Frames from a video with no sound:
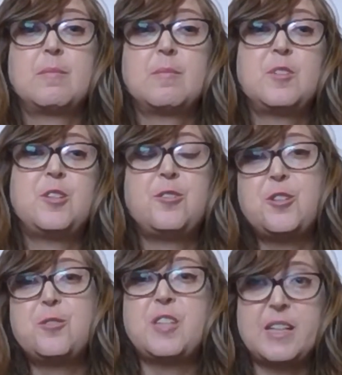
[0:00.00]

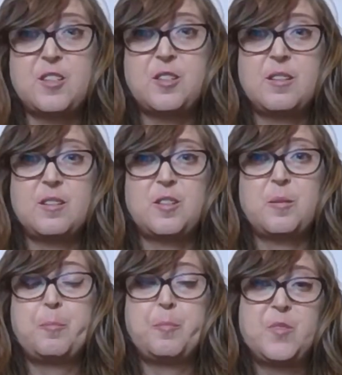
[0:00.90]
using it
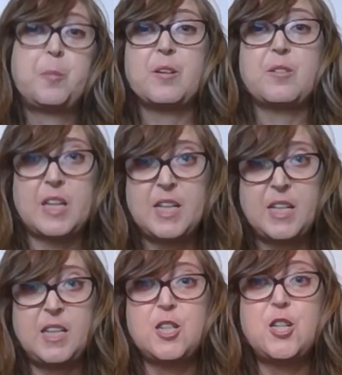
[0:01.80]
to build
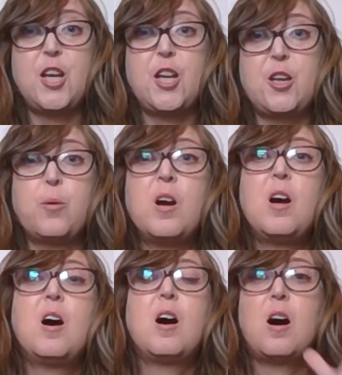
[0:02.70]
anything new.
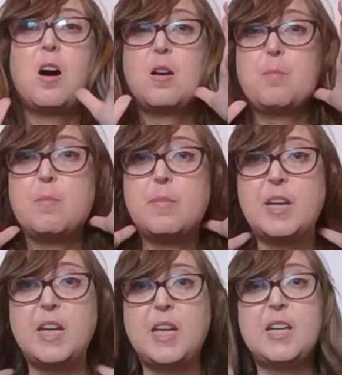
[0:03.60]

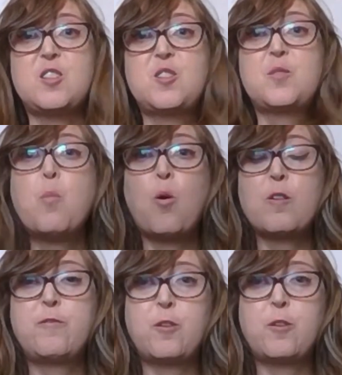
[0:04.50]
It's
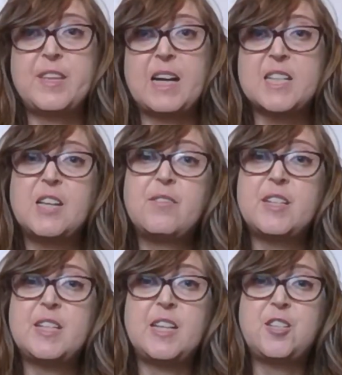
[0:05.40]
more for the
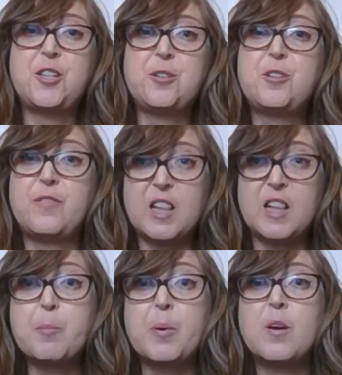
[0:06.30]
activity to
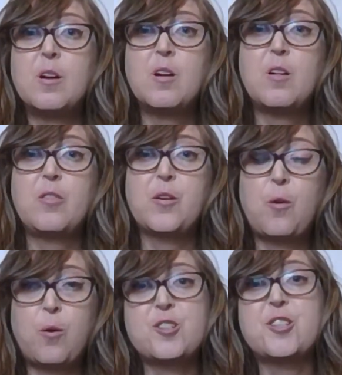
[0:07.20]
develop the
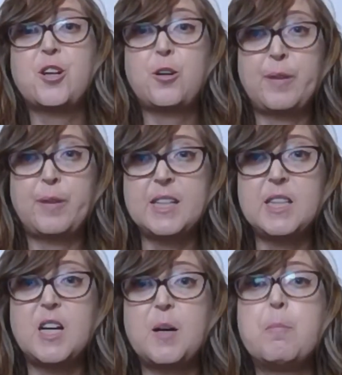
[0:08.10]
course, the
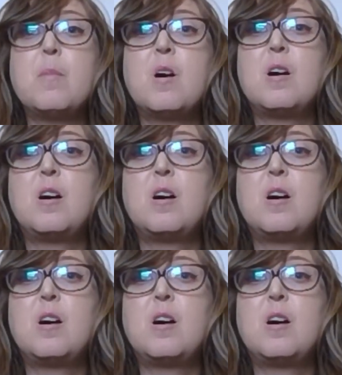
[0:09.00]
curriculum,